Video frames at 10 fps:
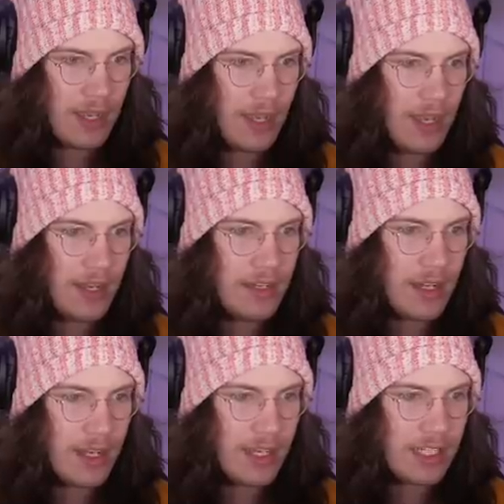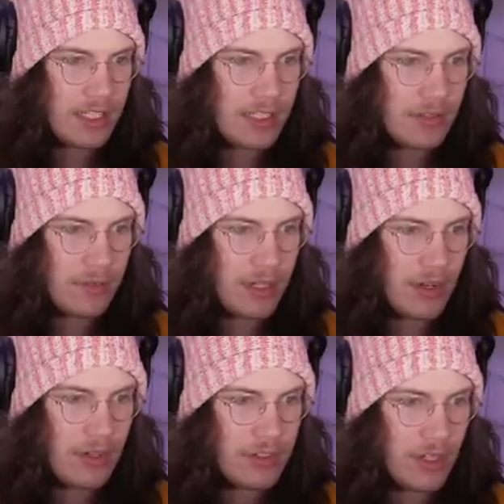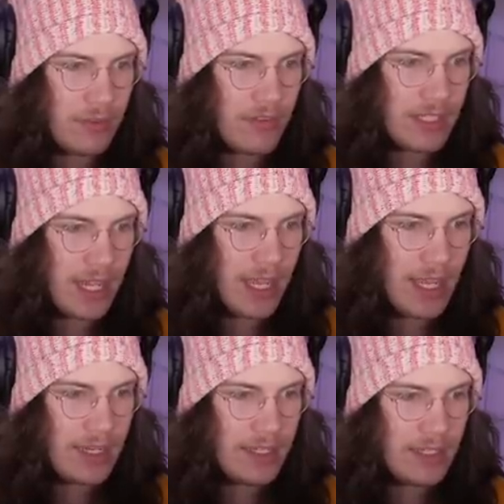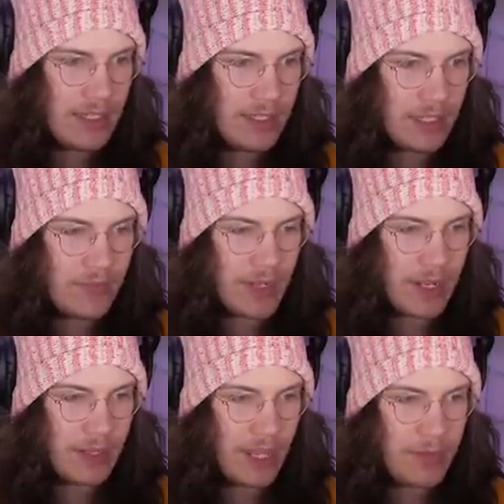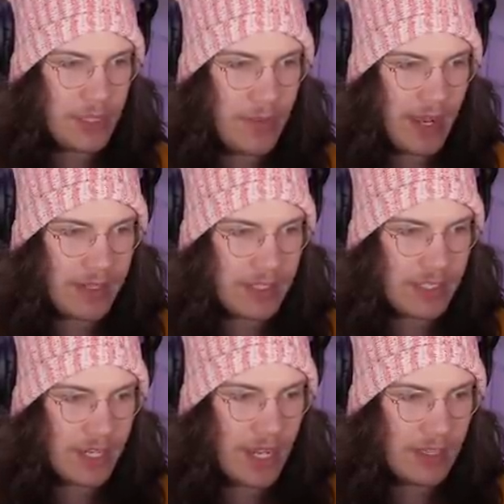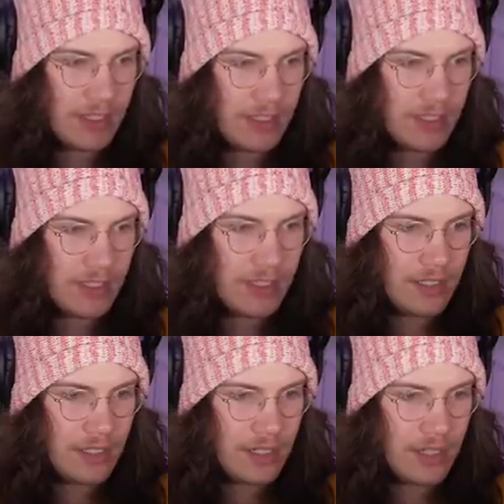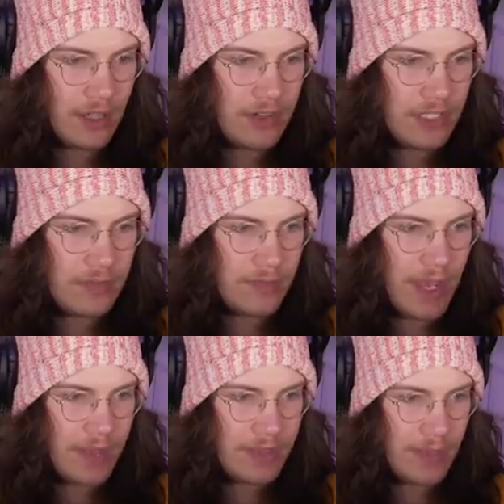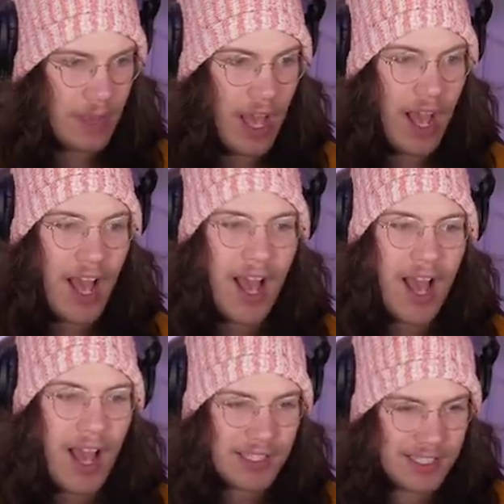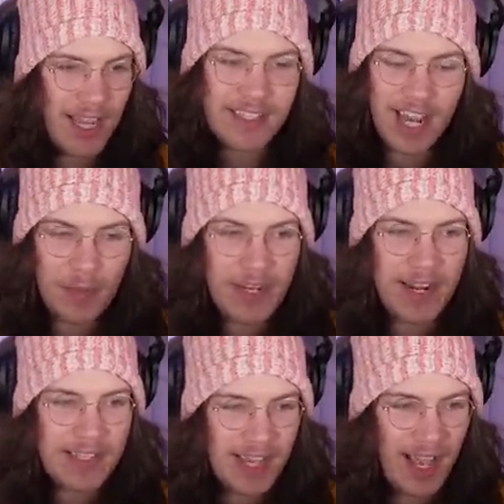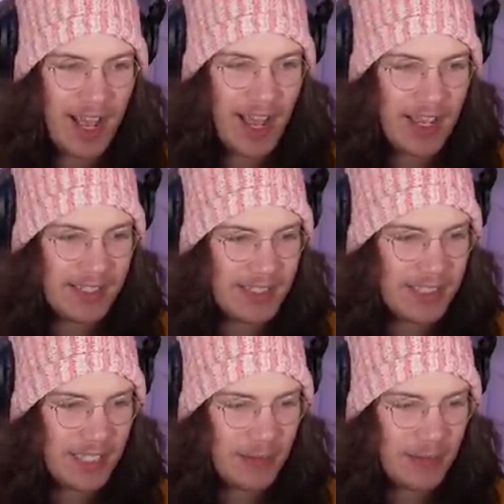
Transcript: And I guess we go on top of his head. Give him a club in the back of the skull. Close his mouth up. Ah, starts coming out his eyes.